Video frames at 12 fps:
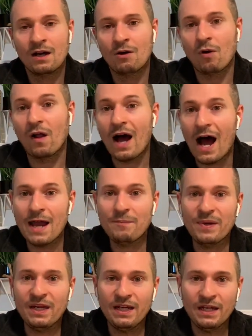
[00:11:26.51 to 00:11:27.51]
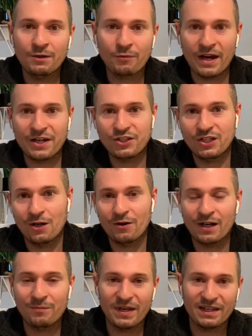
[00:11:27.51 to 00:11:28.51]
Well, a high PE ratio
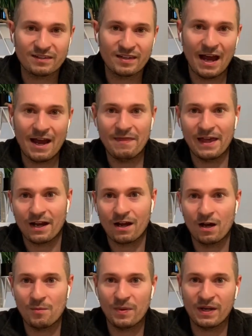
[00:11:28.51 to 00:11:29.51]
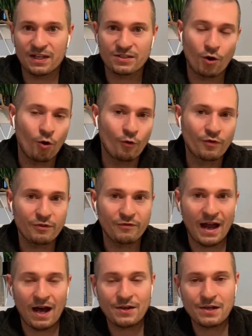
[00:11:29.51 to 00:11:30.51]
can be a sign that a company is
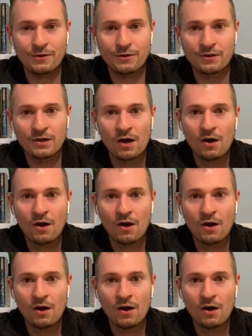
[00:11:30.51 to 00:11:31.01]
overvalued